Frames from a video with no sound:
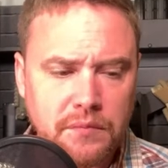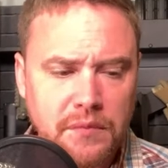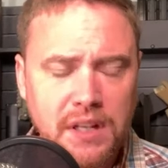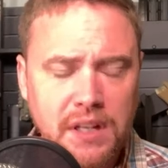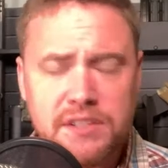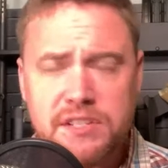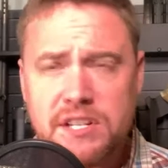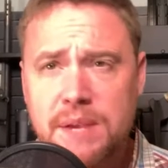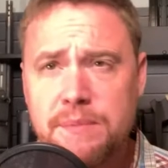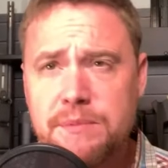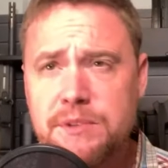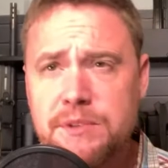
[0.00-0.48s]

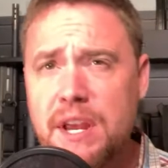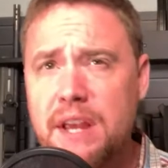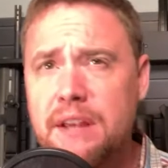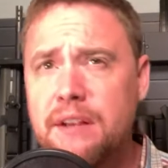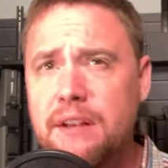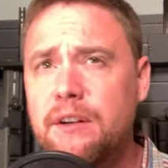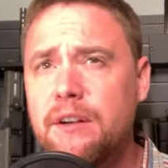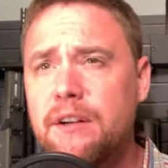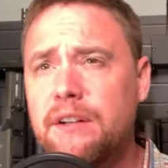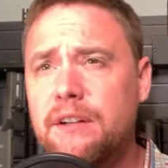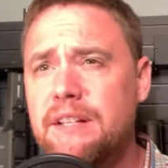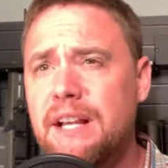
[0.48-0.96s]
James
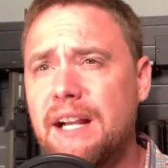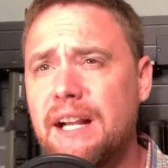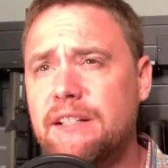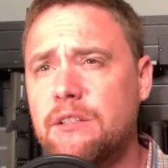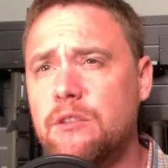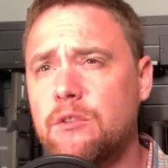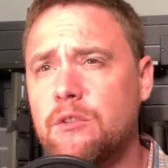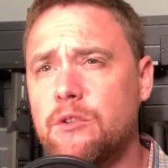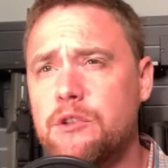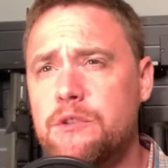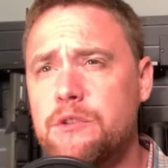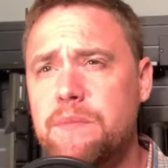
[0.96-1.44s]
Yeager at
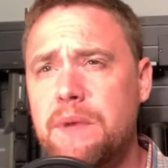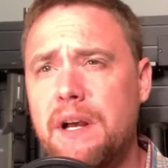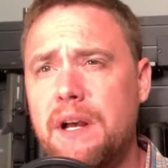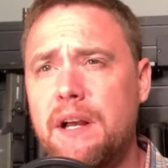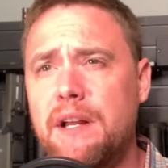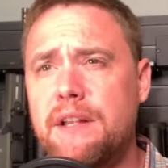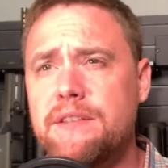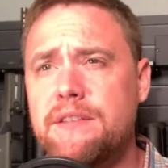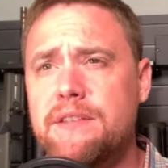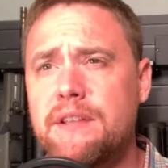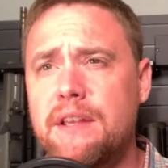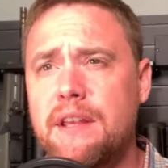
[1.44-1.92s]
Tactical
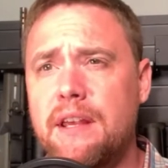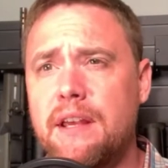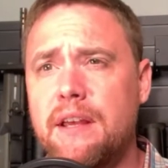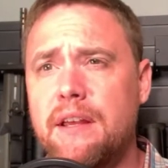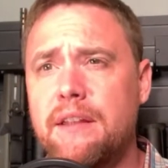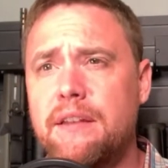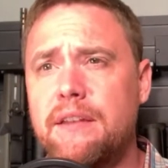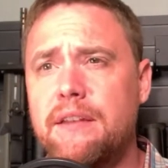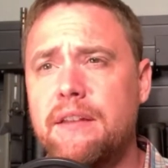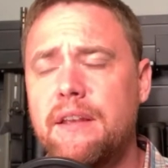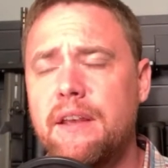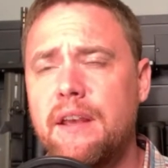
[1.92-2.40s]
Response,
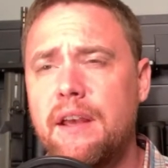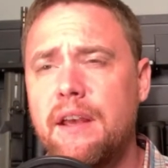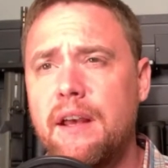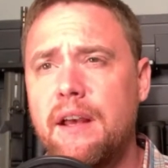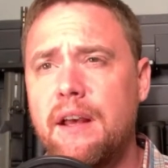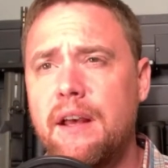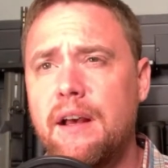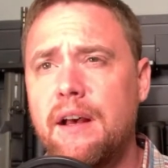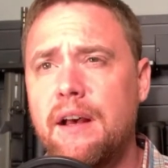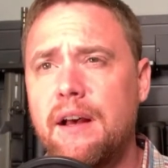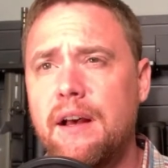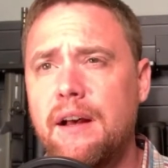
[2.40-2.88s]

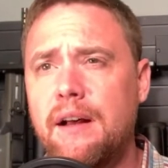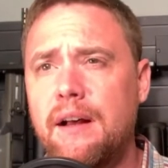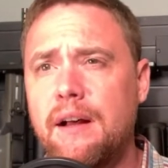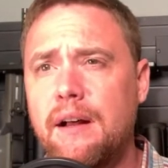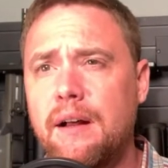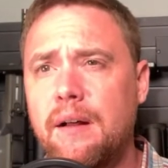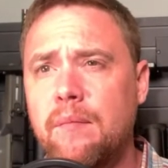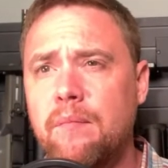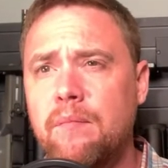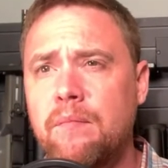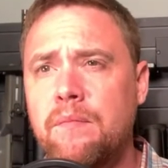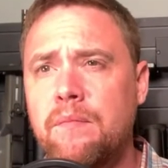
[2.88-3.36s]

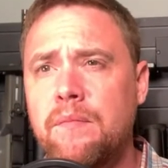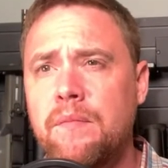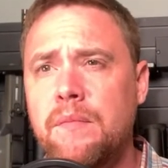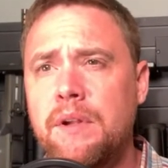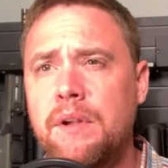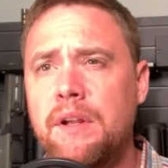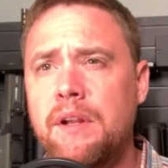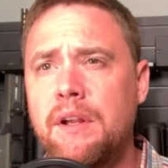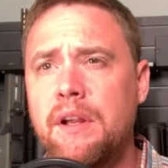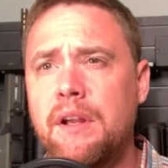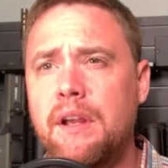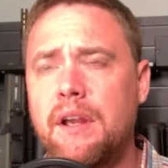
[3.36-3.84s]
um,
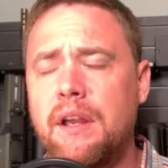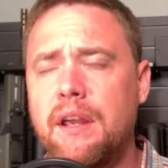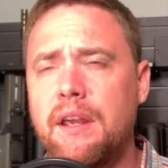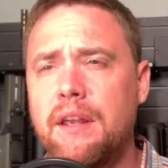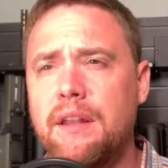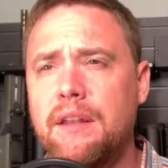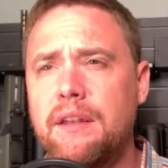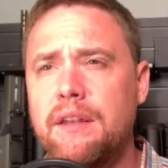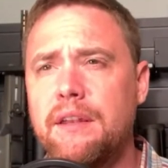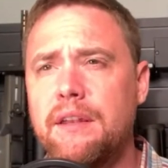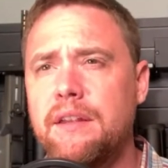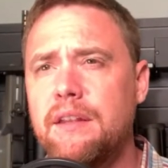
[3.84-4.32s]

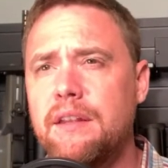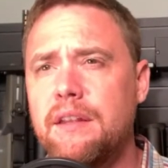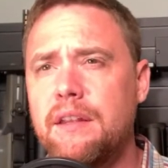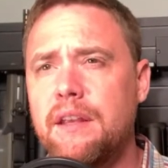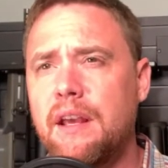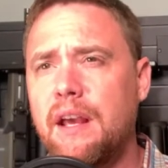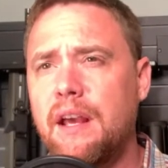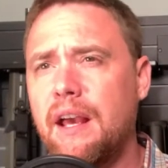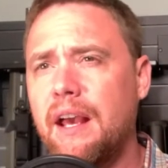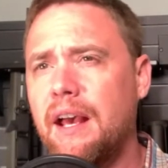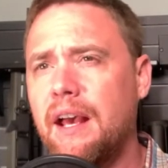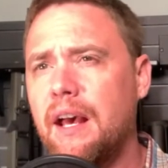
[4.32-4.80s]
and
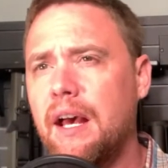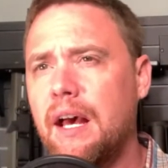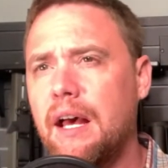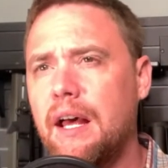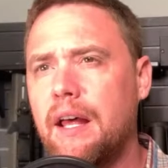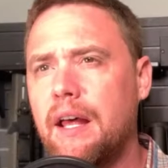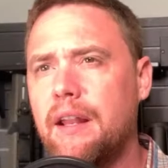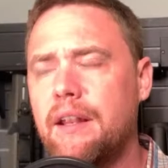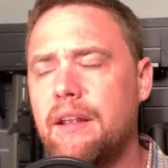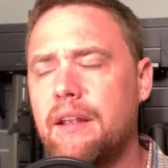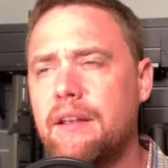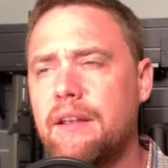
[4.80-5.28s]
I
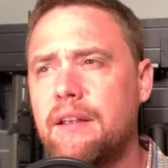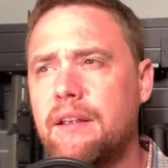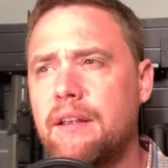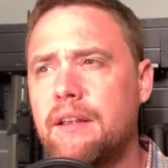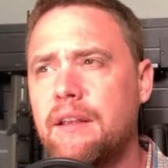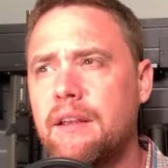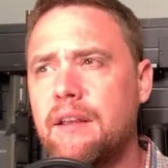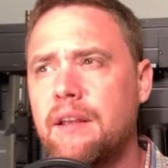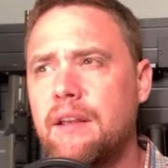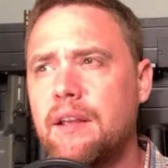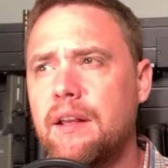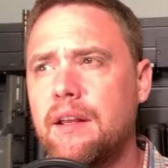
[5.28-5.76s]
had
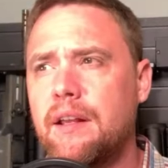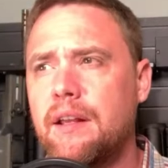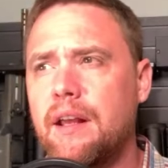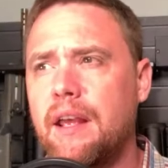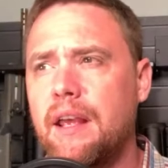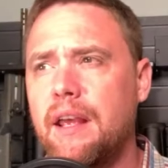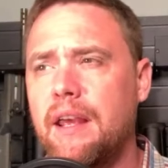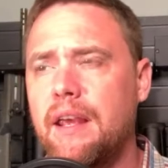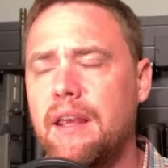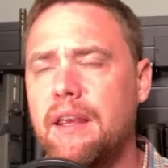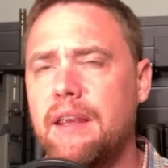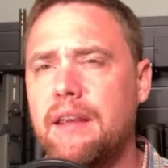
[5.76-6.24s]

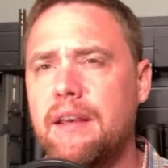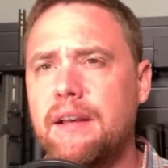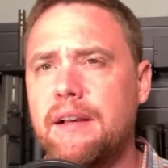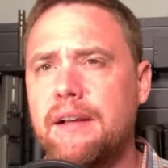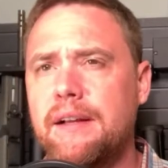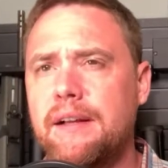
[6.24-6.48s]
a